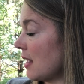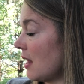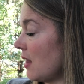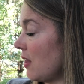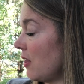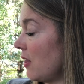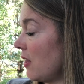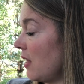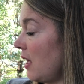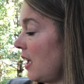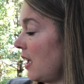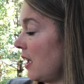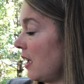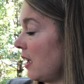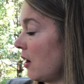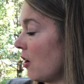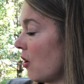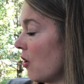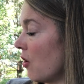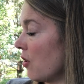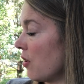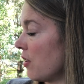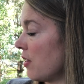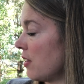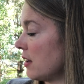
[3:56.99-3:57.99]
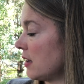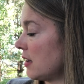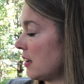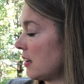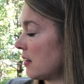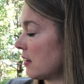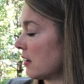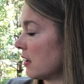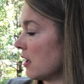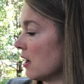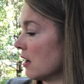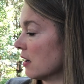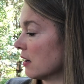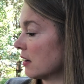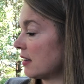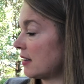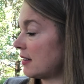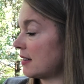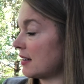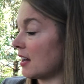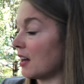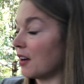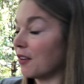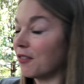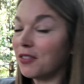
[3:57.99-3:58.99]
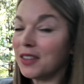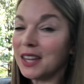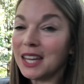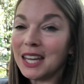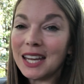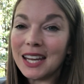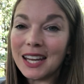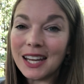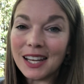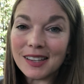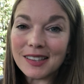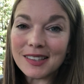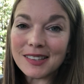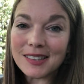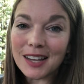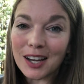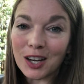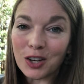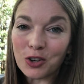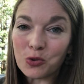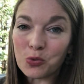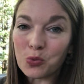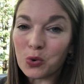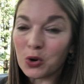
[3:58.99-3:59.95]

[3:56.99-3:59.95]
and they are the skunks of the insect